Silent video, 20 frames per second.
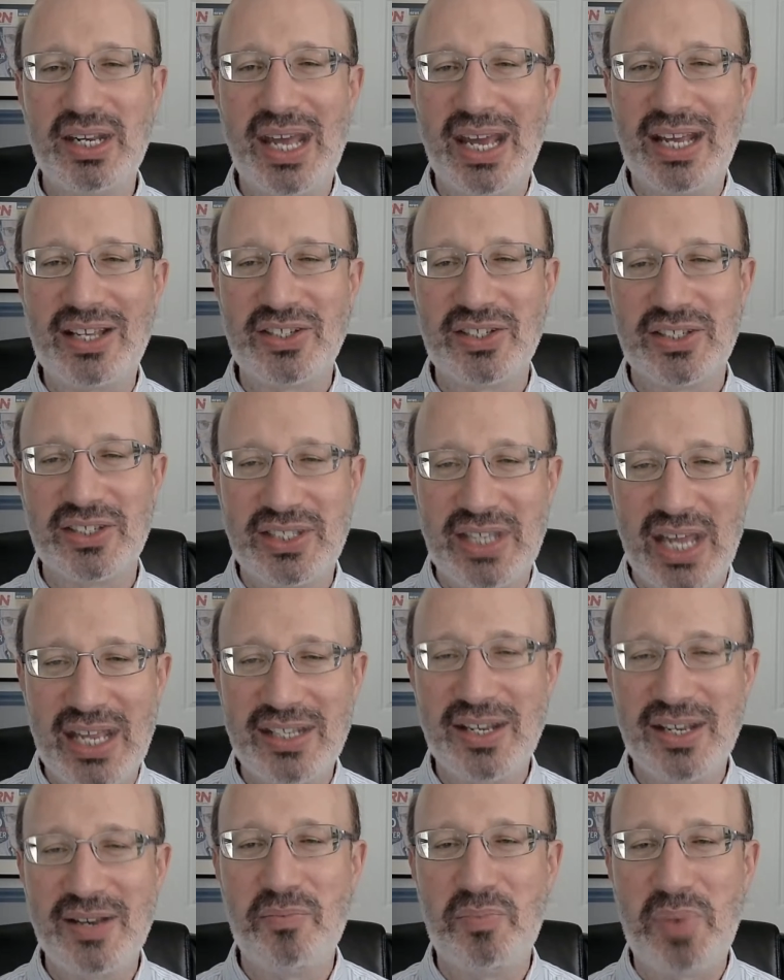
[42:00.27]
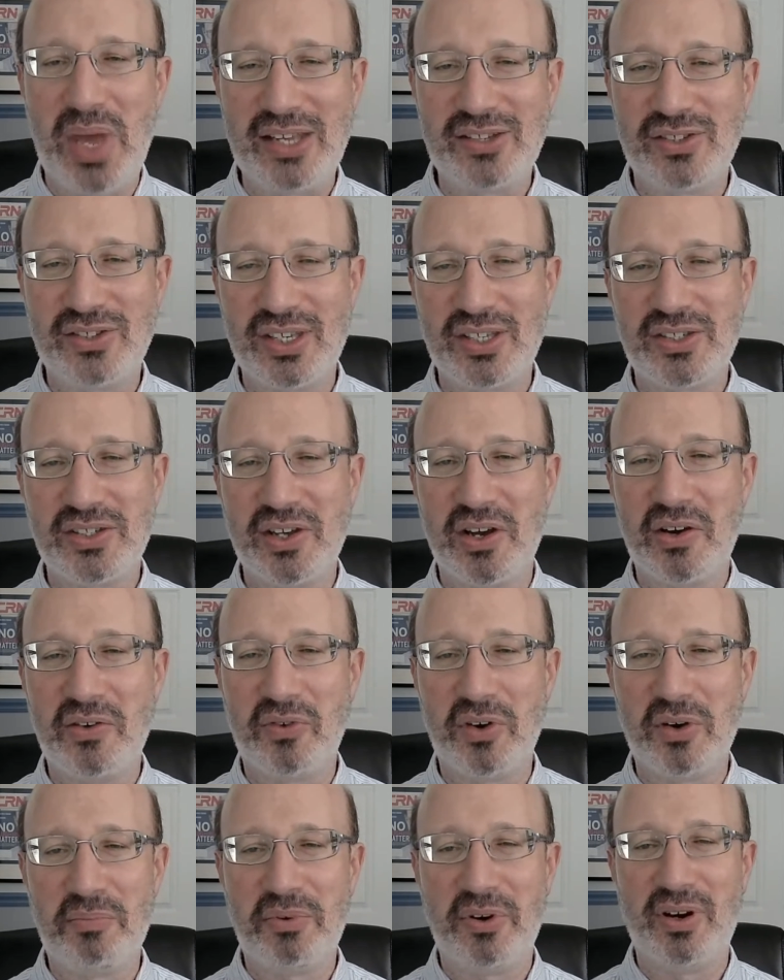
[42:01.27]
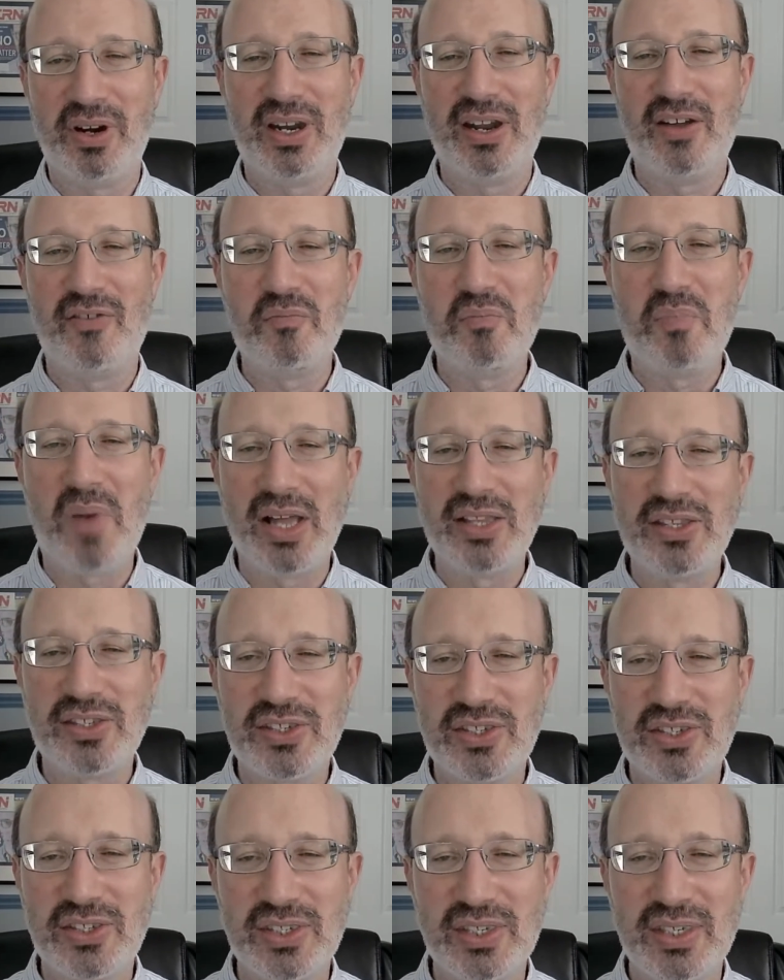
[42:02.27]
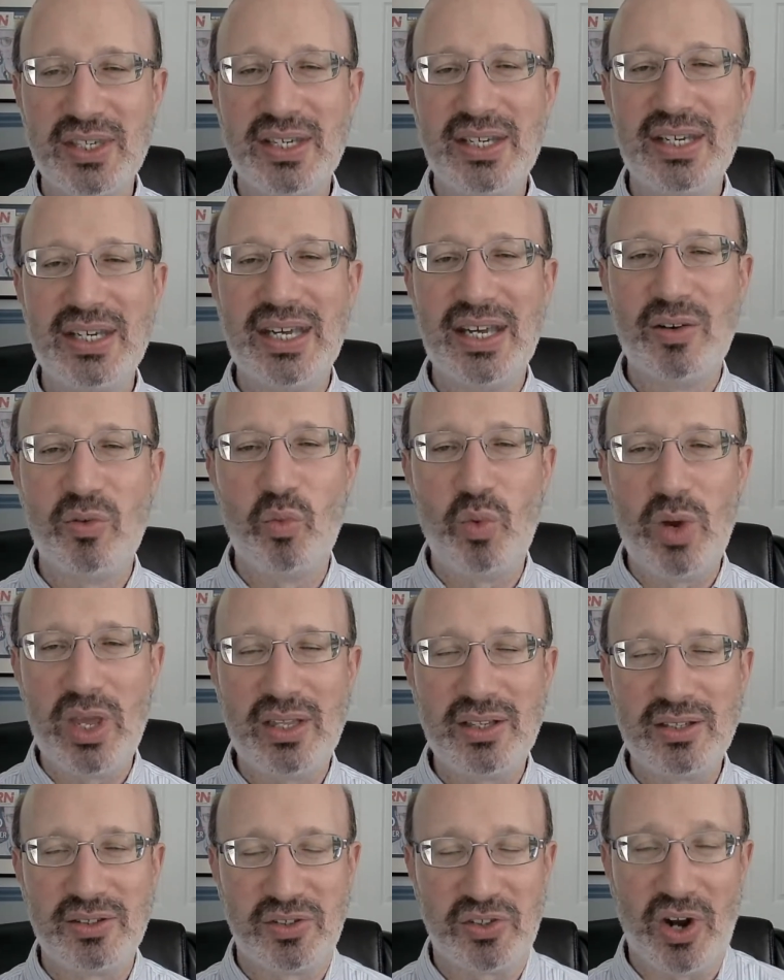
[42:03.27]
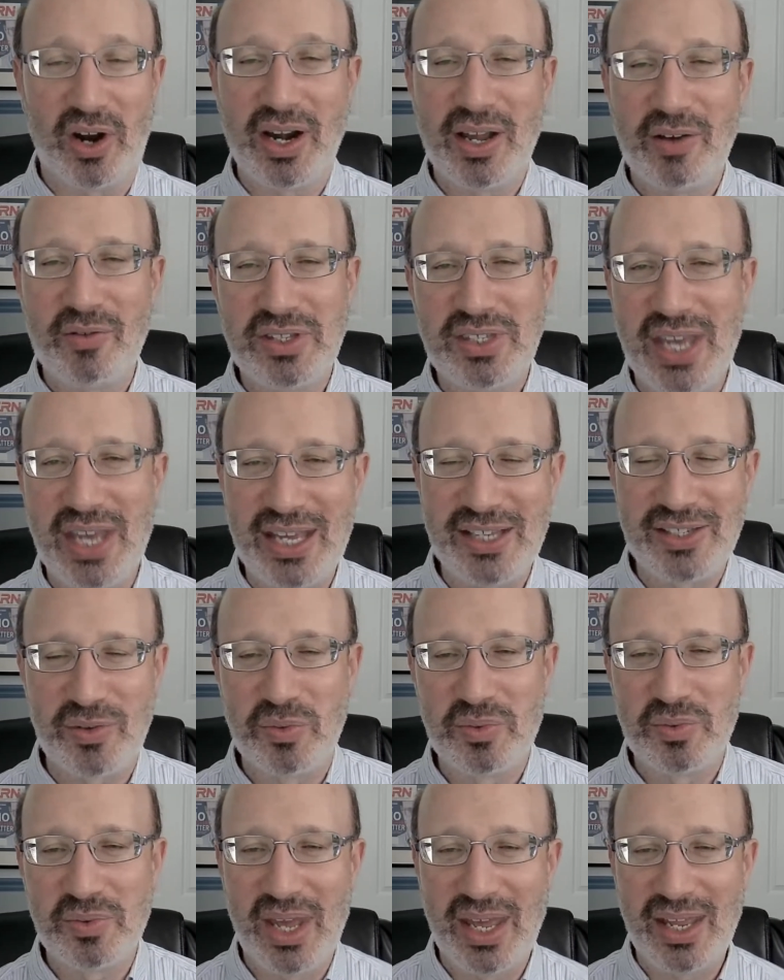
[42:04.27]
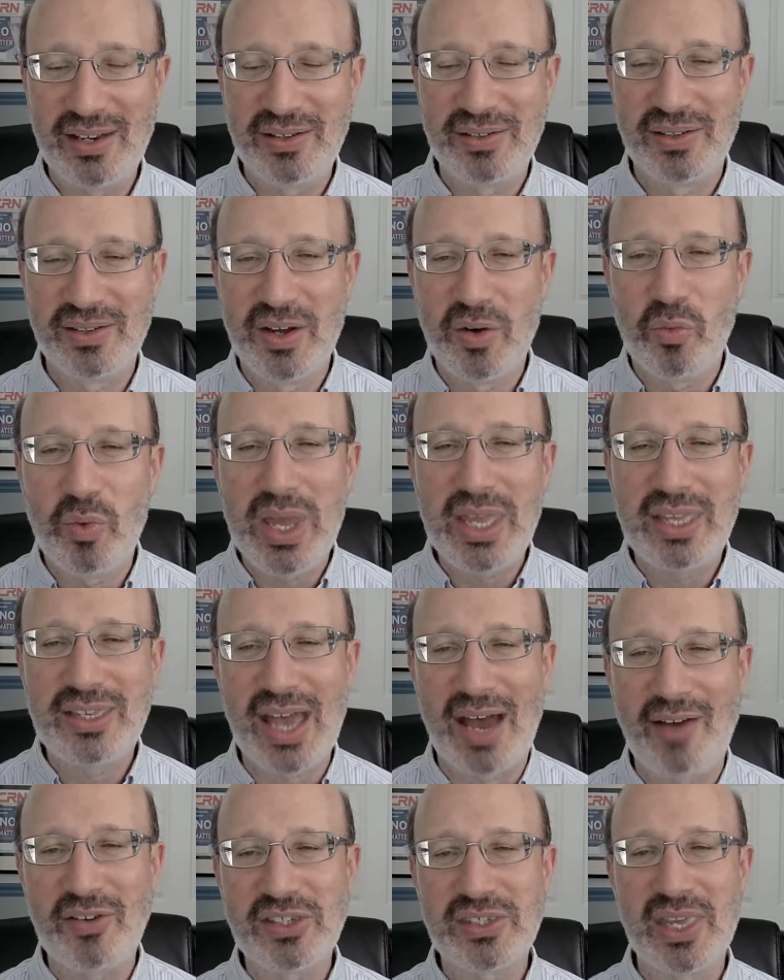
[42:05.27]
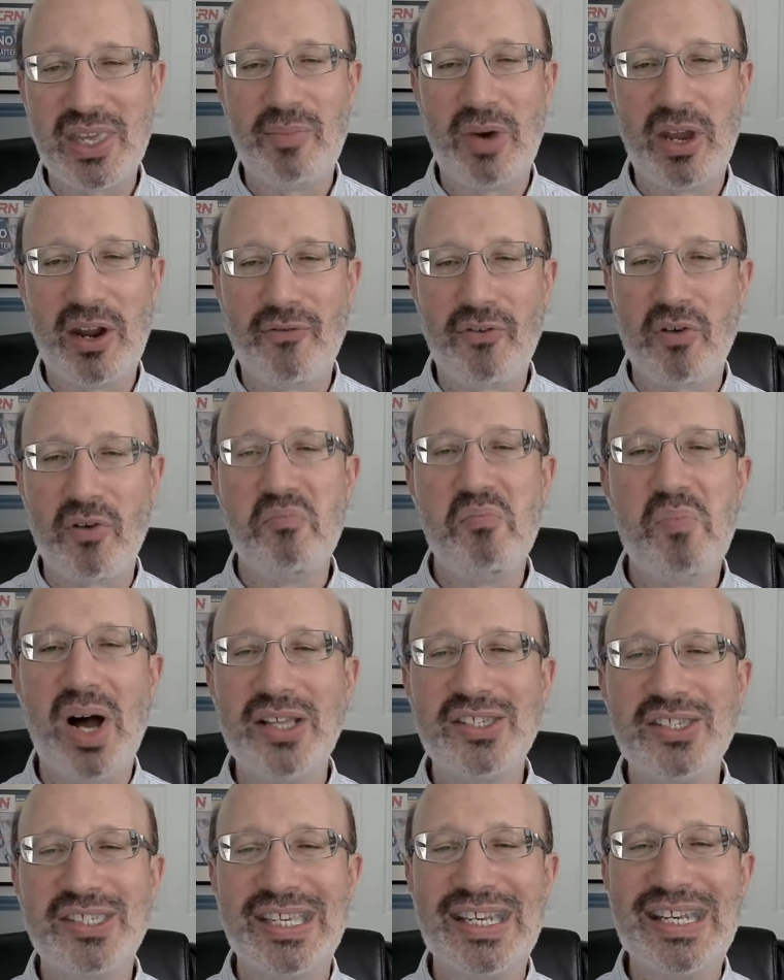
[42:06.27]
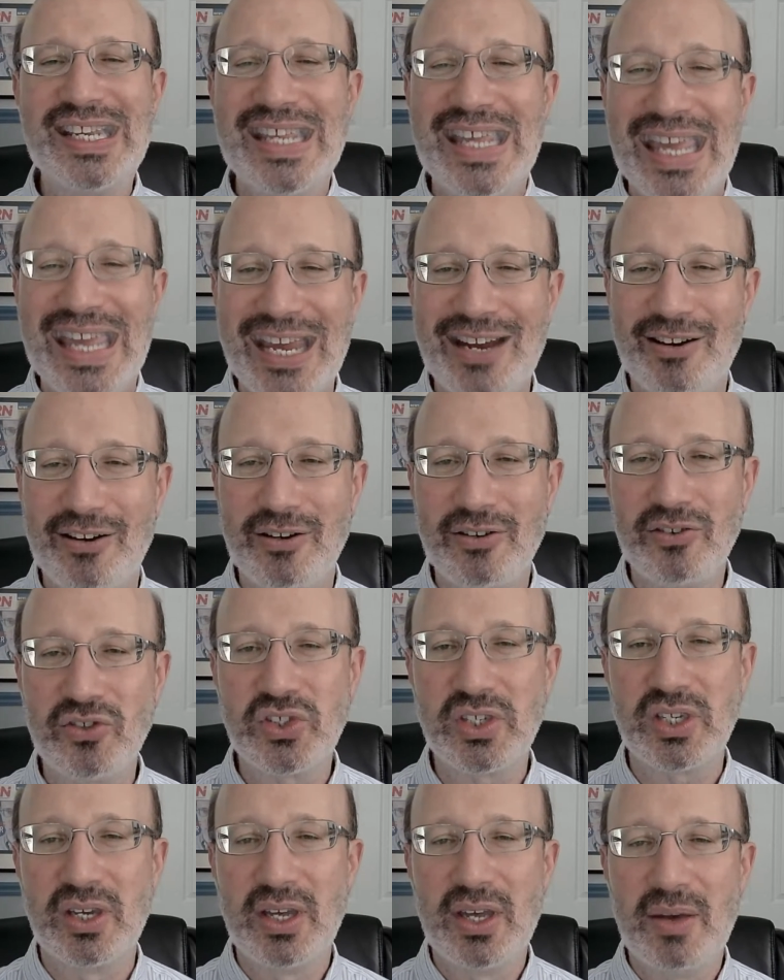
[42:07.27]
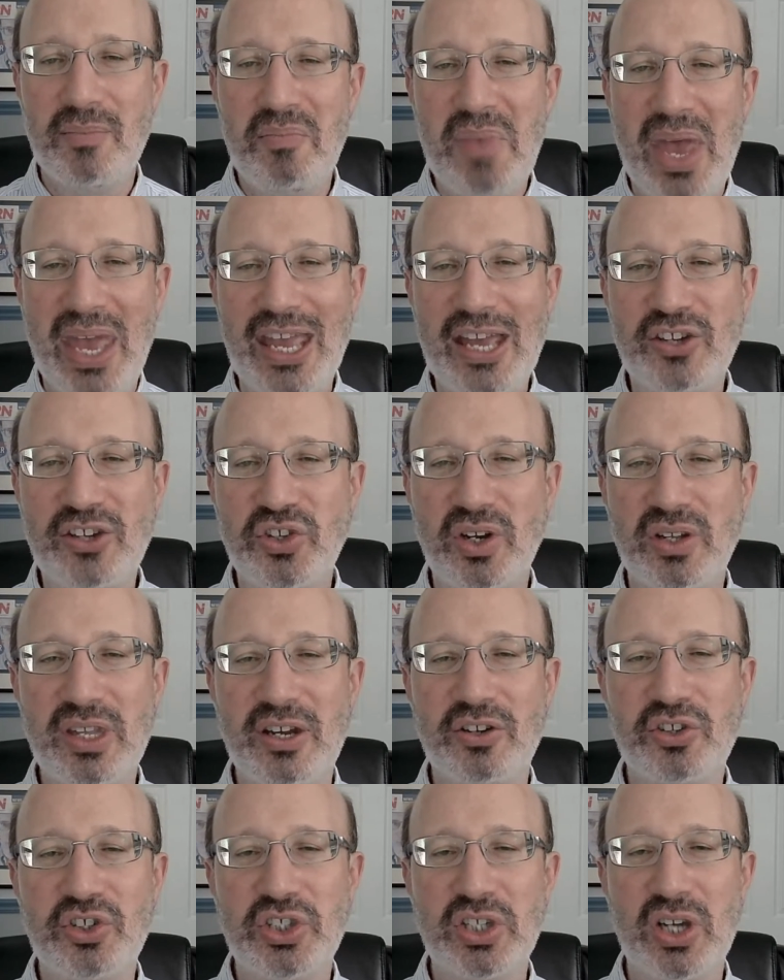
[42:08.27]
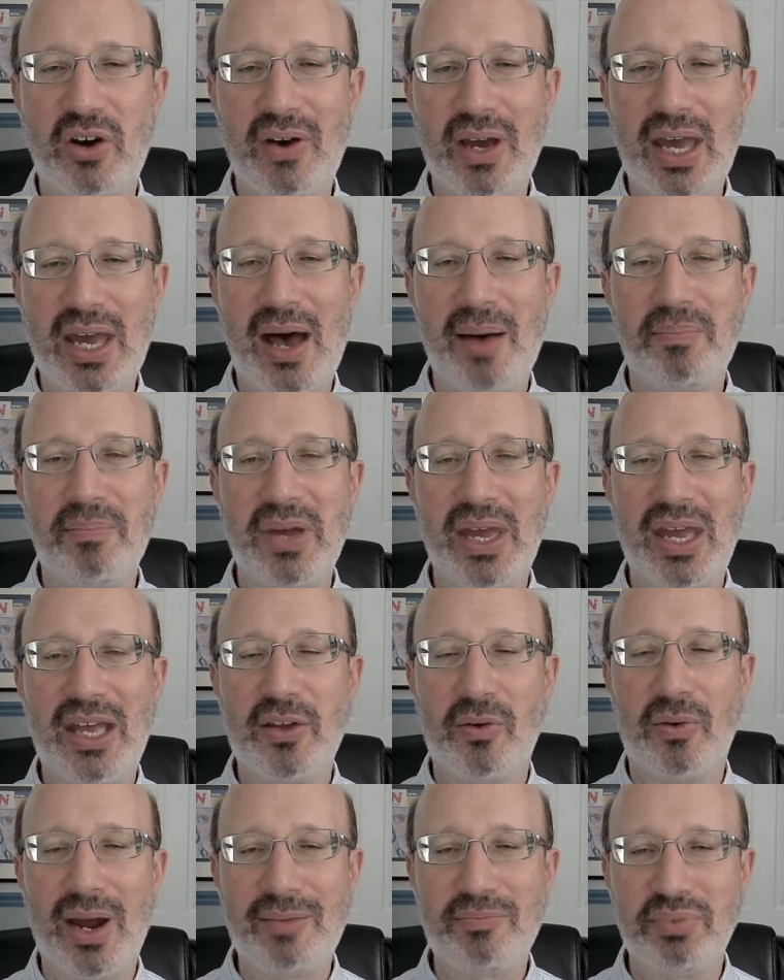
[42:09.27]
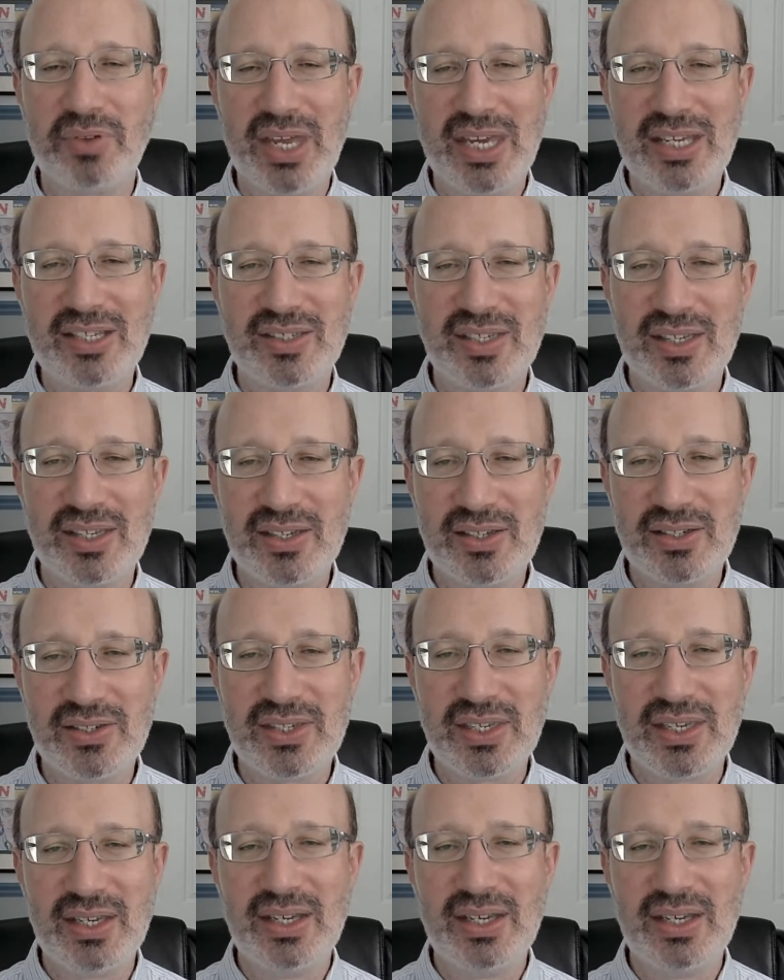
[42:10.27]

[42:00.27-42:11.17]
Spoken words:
extended basis over a period of months, starting with days and weeks, obviously, but over months and years, making sure that you're showing up in the right places,